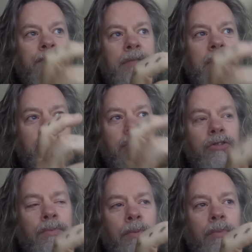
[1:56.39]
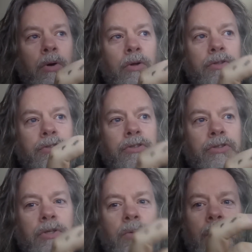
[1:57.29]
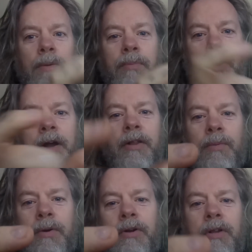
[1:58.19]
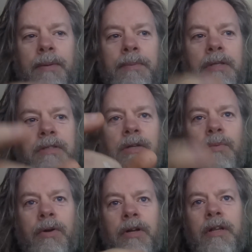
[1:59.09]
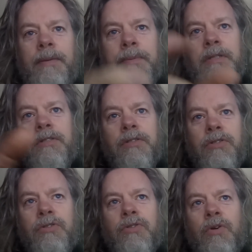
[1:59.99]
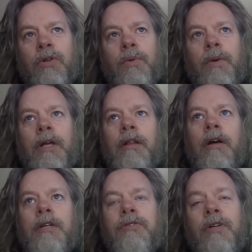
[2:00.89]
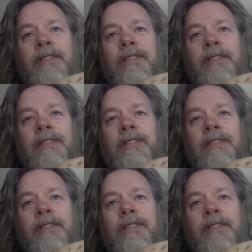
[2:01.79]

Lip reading: Because the Super Bowl is usually a week prior to the Winter Olympics, and the Winter Olympics is usually only a week long. So